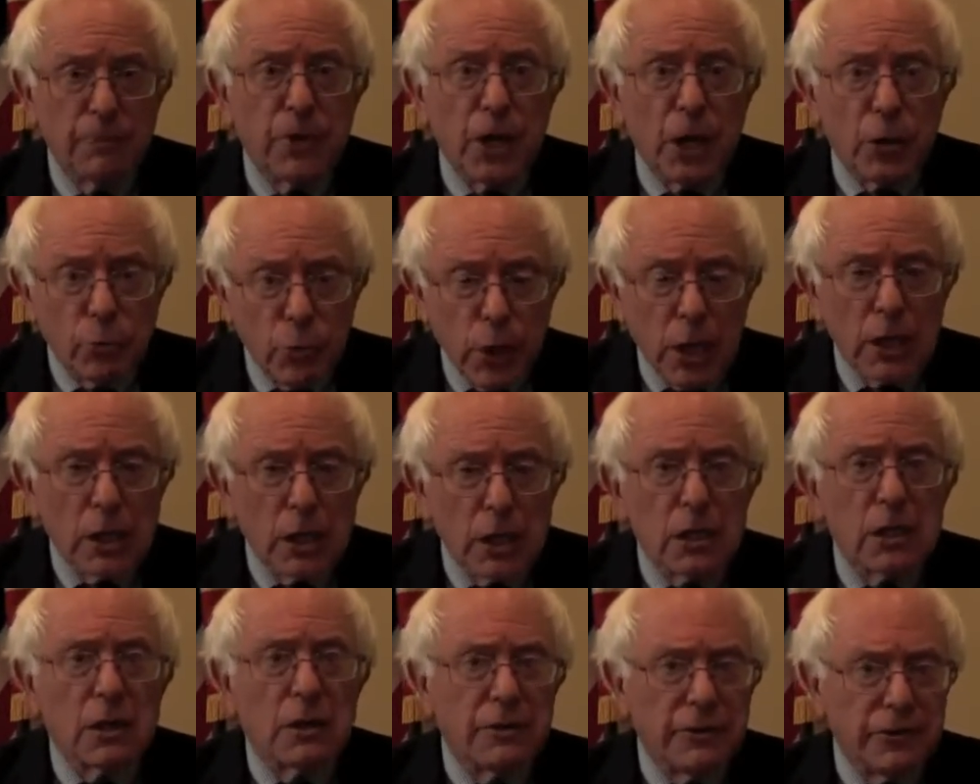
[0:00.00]
that
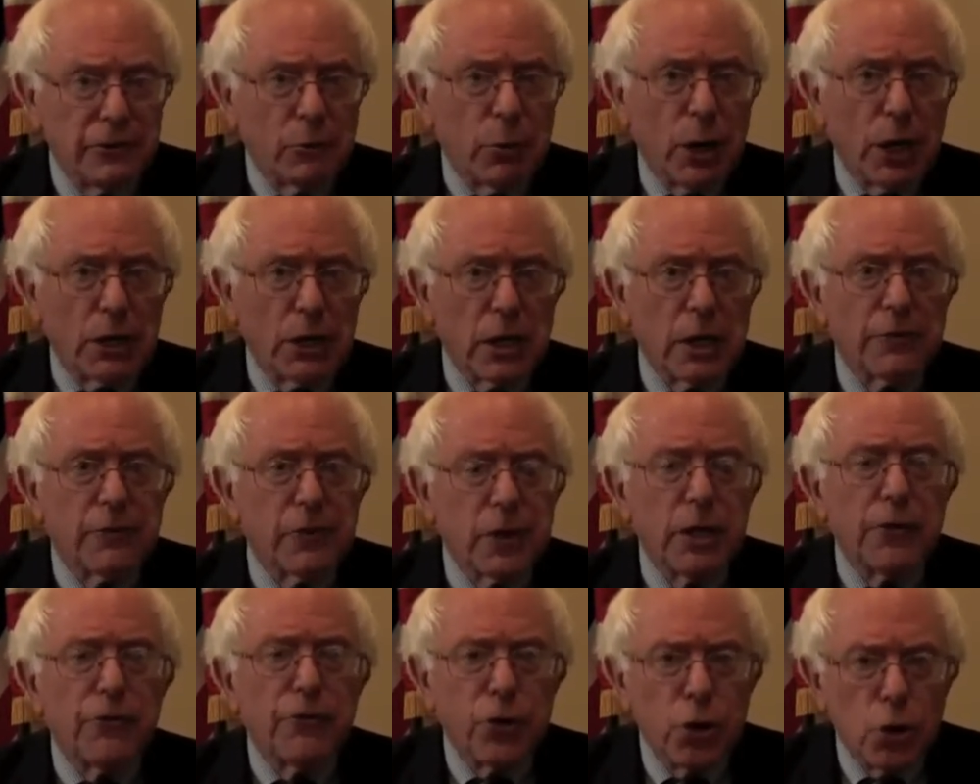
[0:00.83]

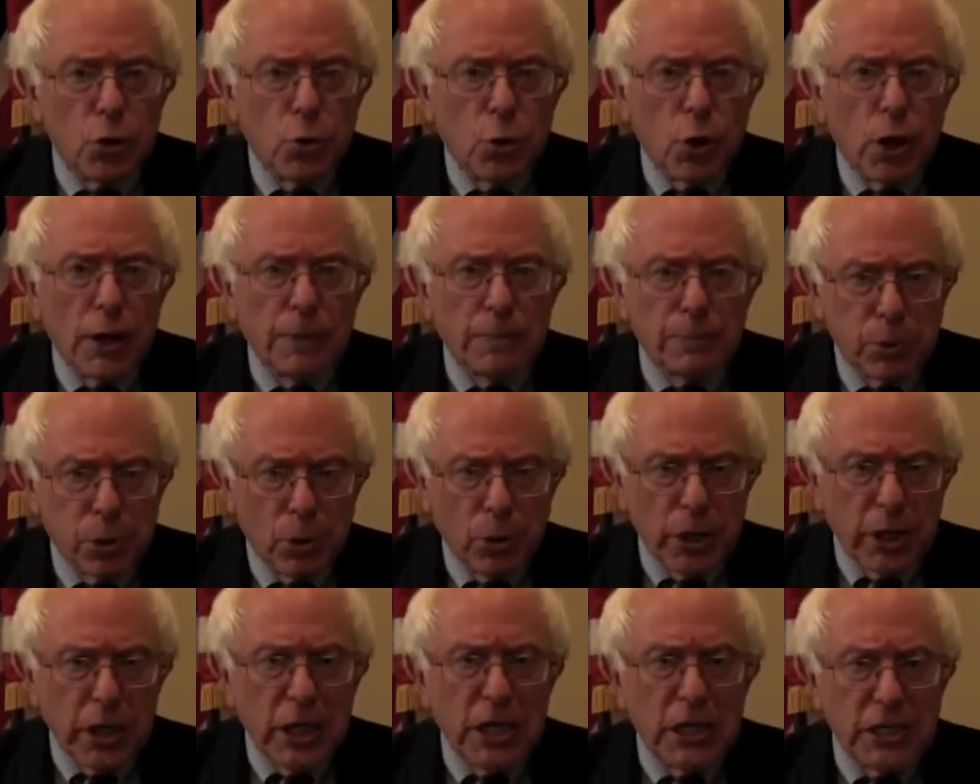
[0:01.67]
relatively few
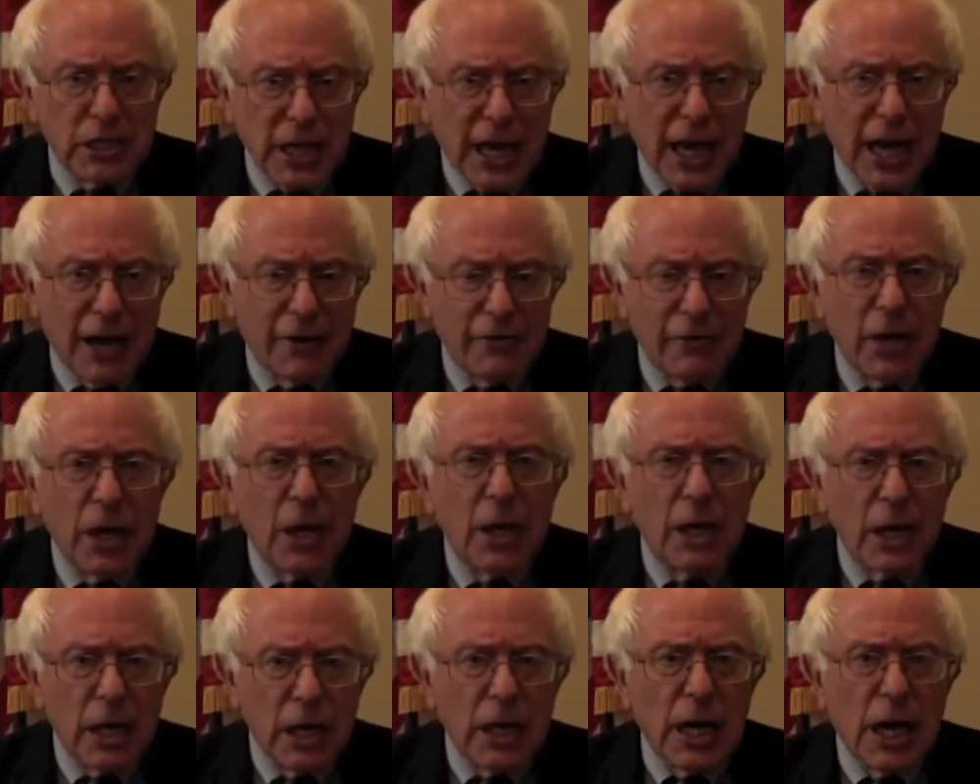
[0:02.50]
employees have
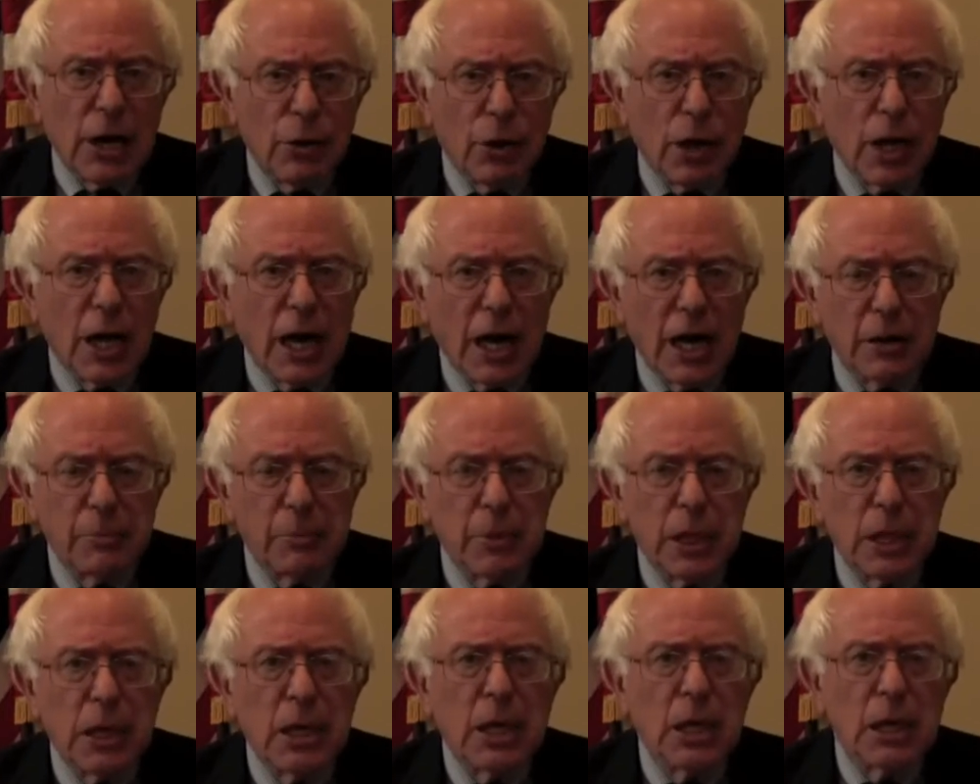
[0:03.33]
in our
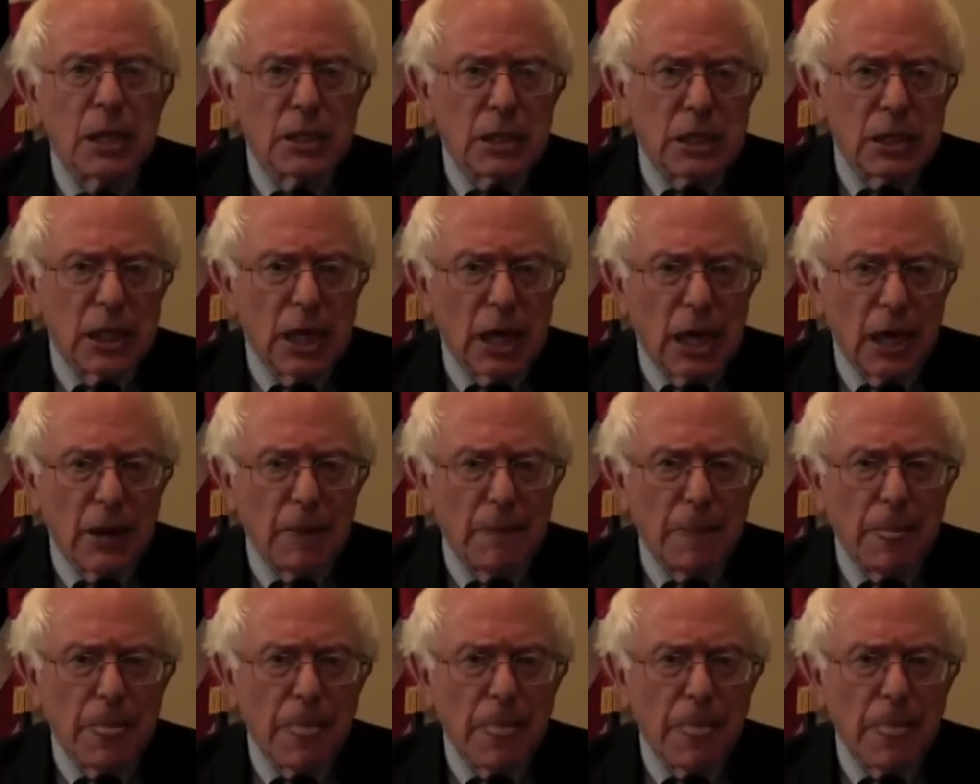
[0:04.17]
economy today.